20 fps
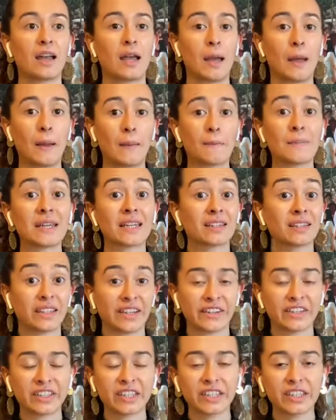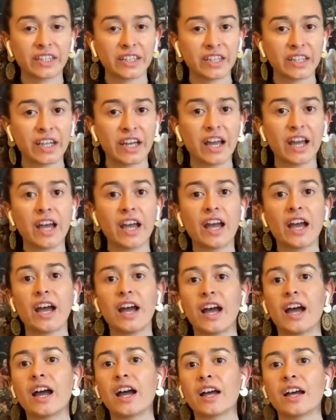a big learning.
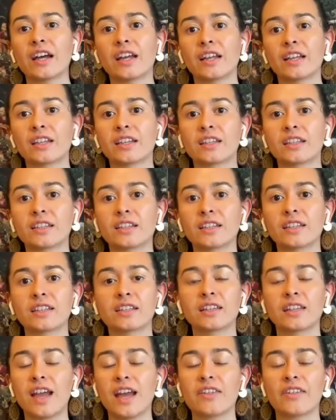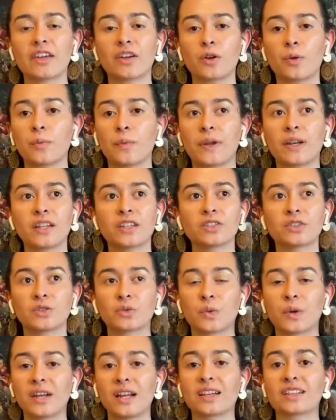And the company just
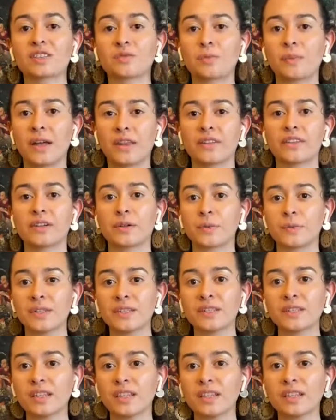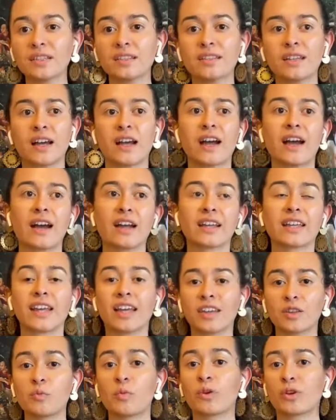want to expand their business and
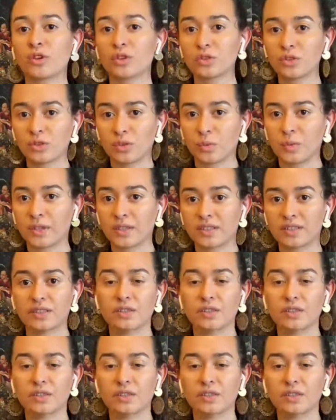get more customers.